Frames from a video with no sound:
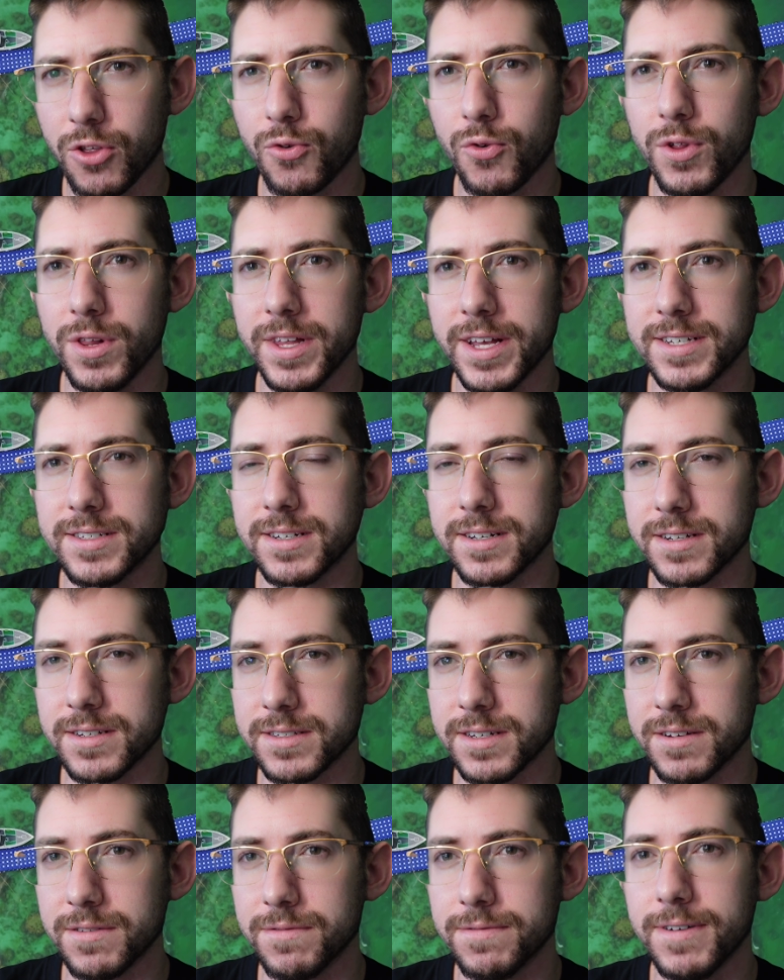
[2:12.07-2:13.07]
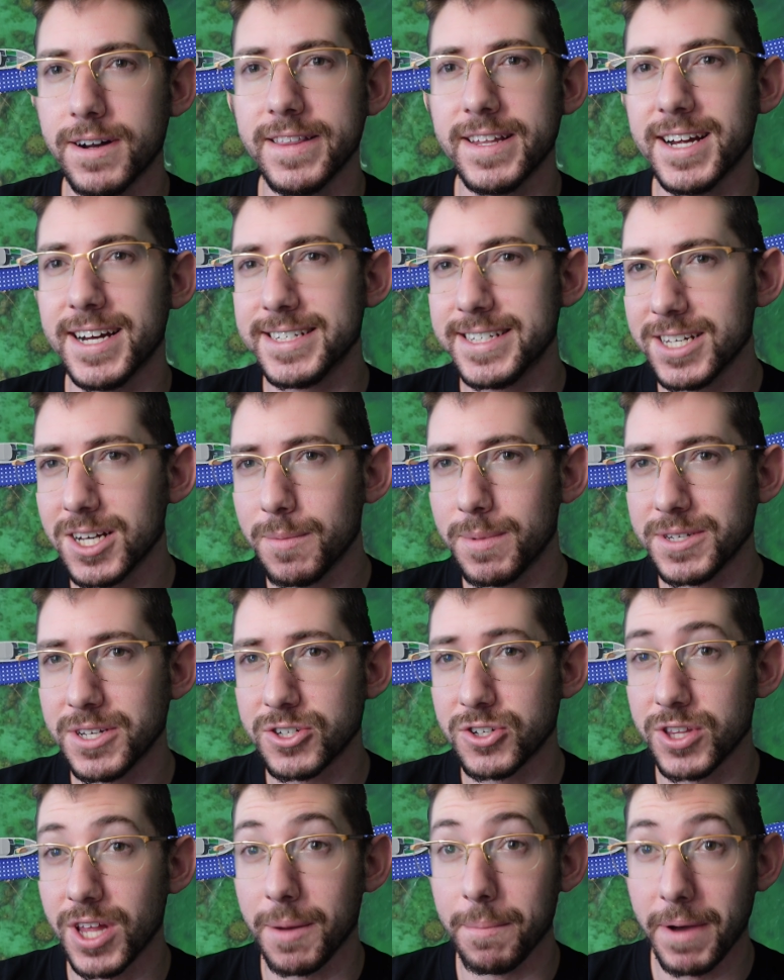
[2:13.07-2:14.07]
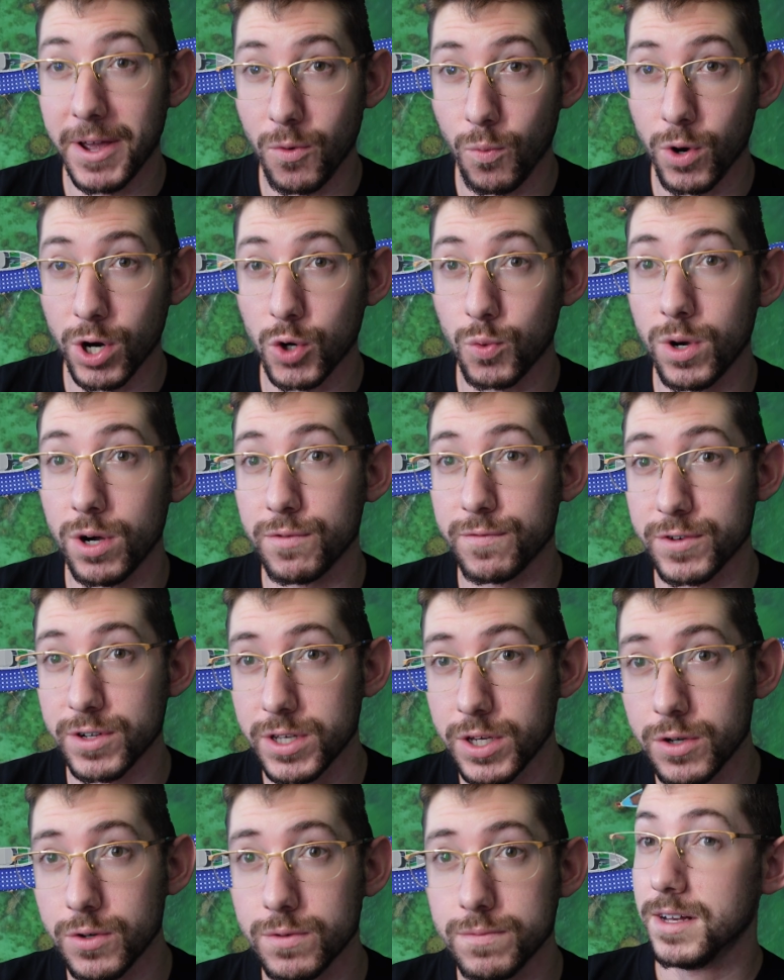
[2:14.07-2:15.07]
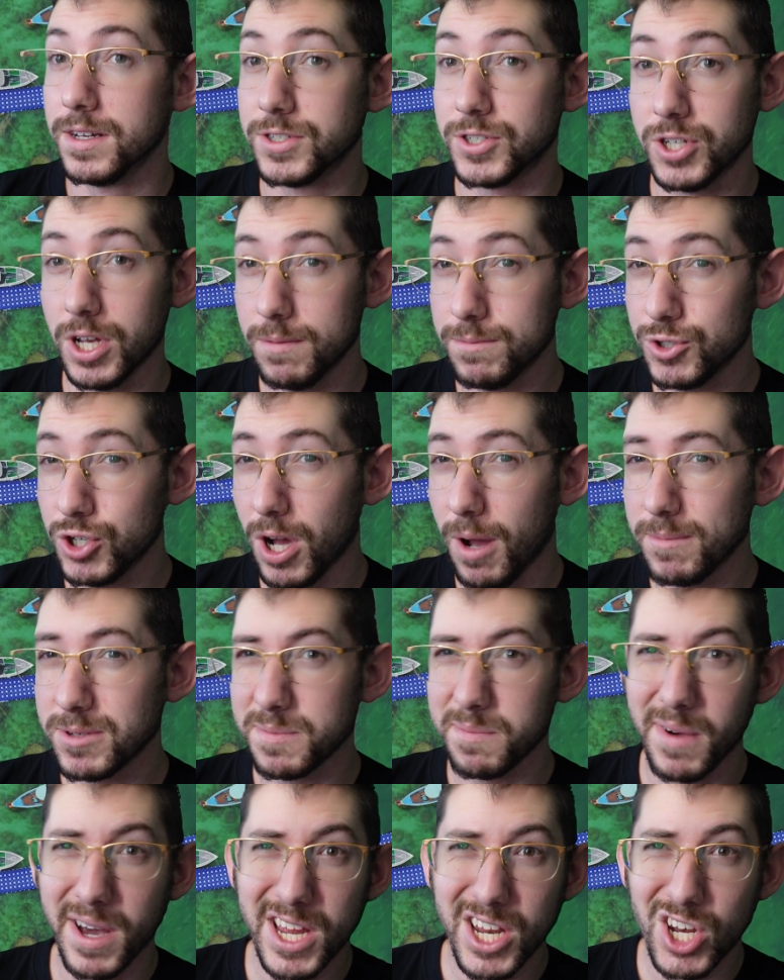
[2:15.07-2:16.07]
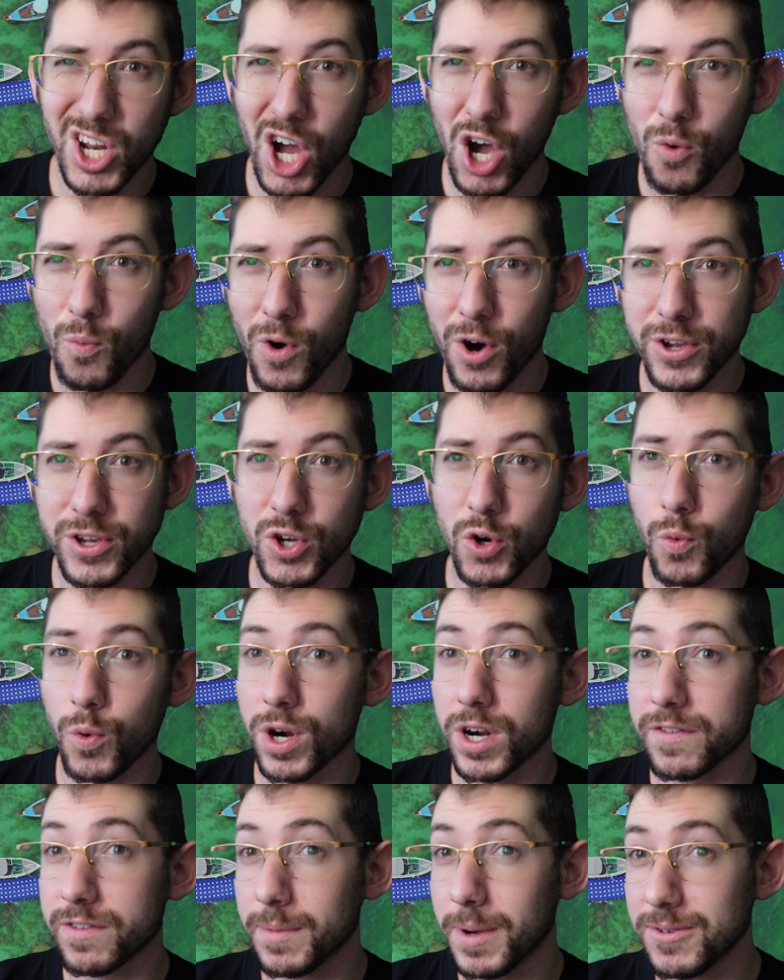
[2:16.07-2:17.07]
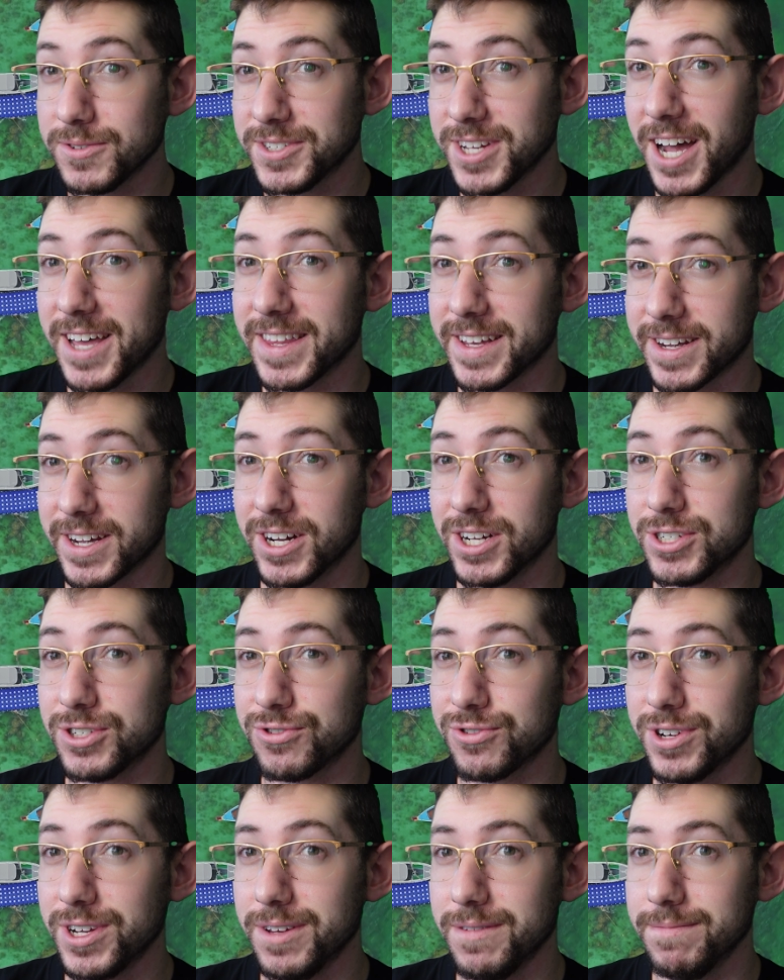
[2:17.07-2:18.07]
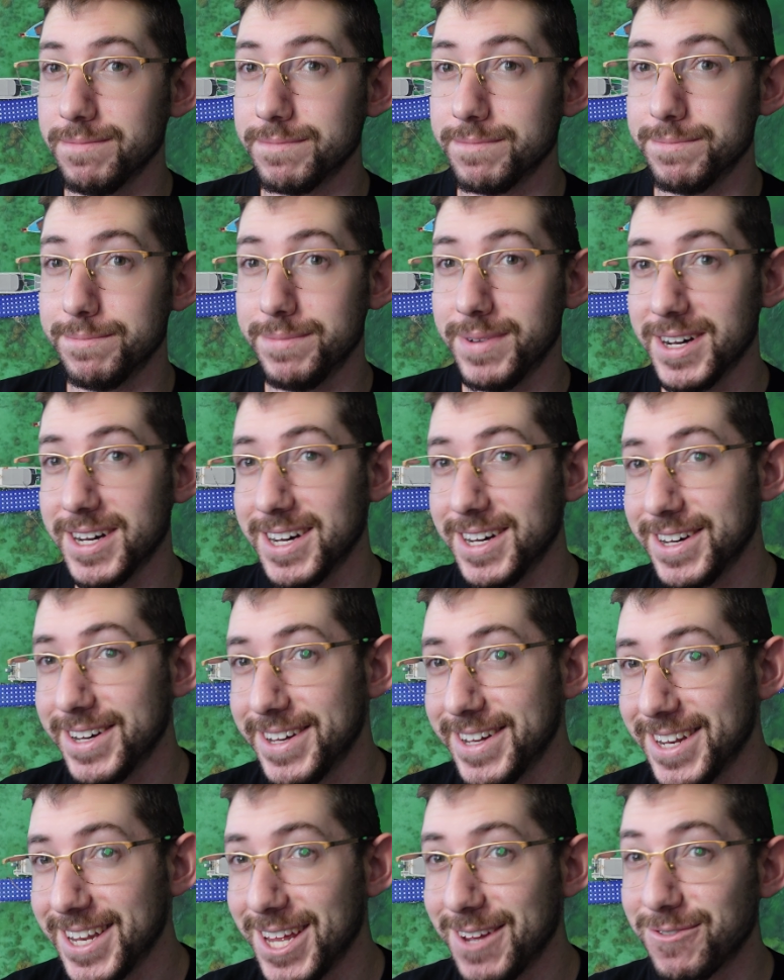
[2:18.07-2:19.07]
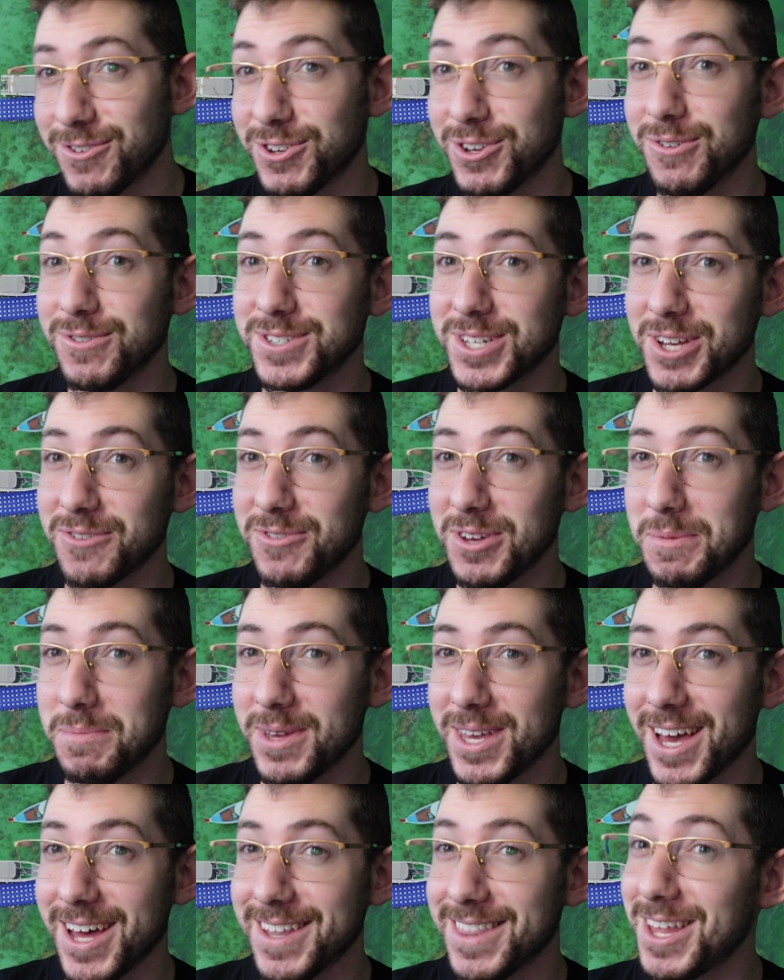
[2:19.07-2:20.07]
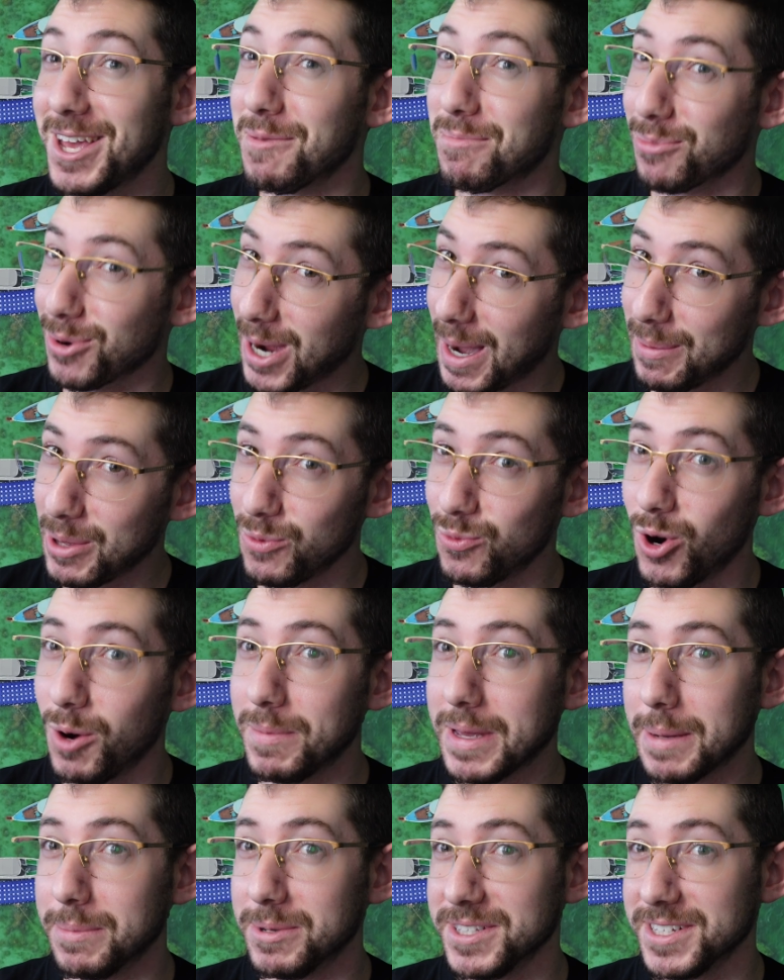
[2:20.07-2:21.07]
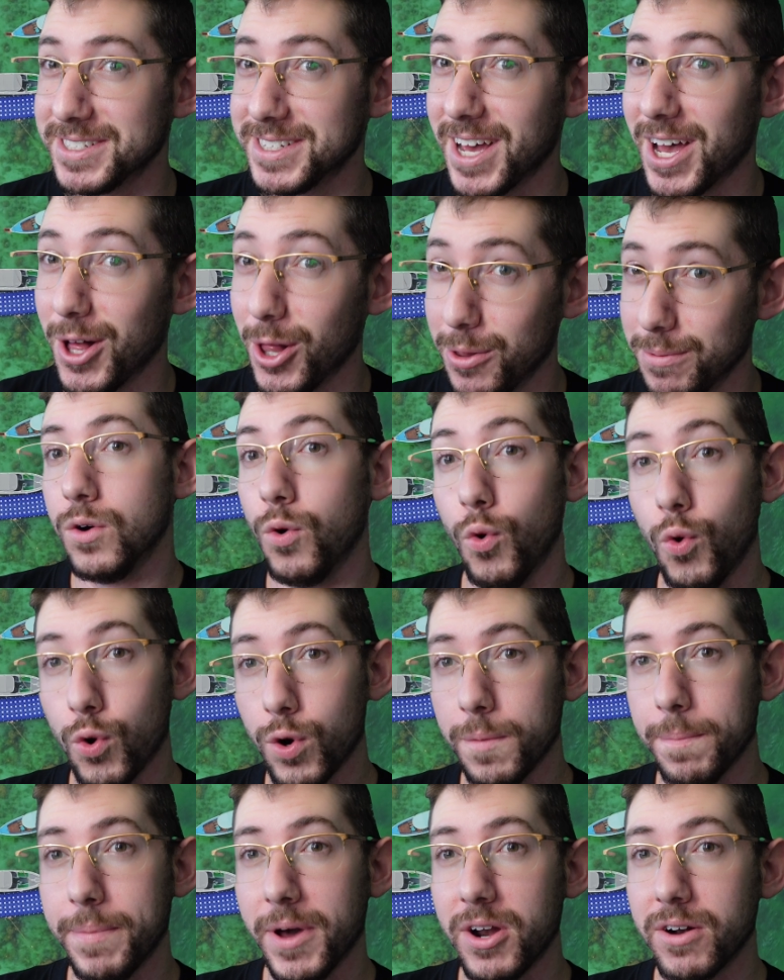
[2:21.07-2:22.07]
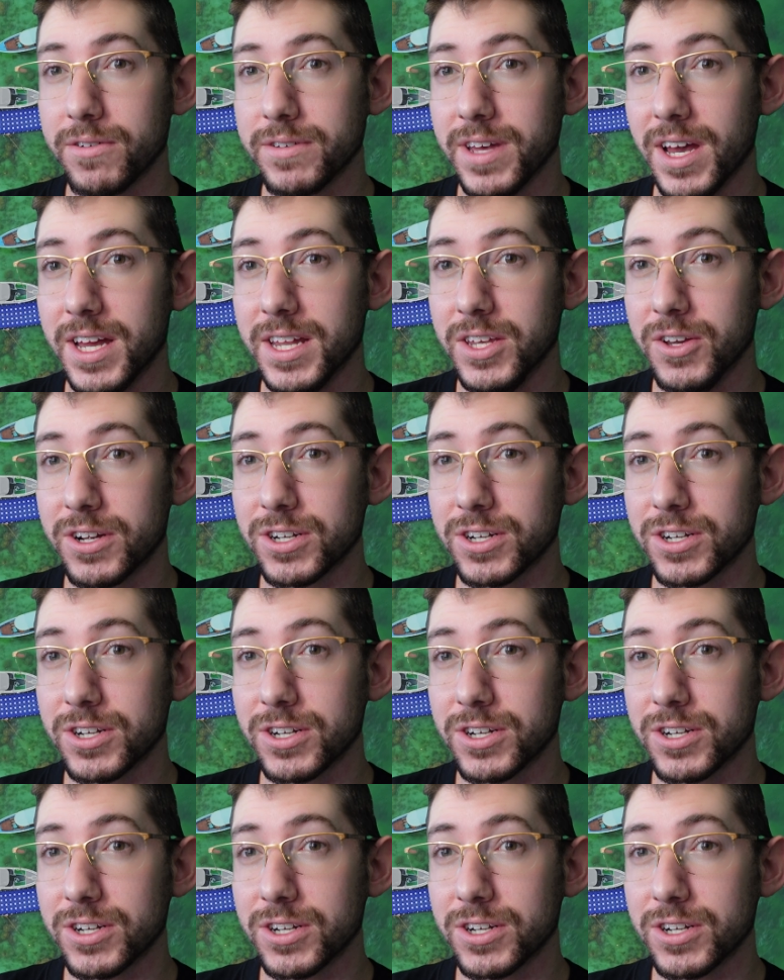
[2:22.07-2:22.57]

through the listings and find an ideal position that might work well for you. Some jobs might not want you to work from outside the country, but if you're using a VPN, they probably won't be able to tell. Or better yet, you